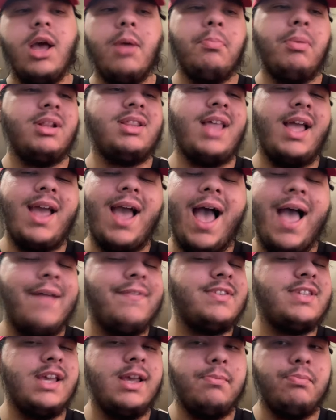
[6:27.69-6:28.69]
but they
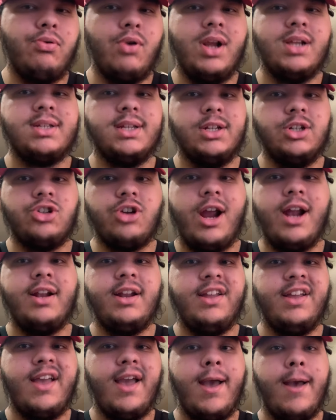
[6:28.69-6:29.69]
have to impress in
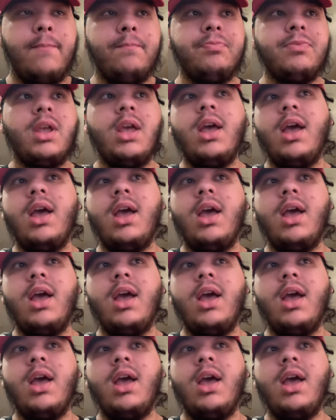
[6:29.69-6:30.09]
training camp.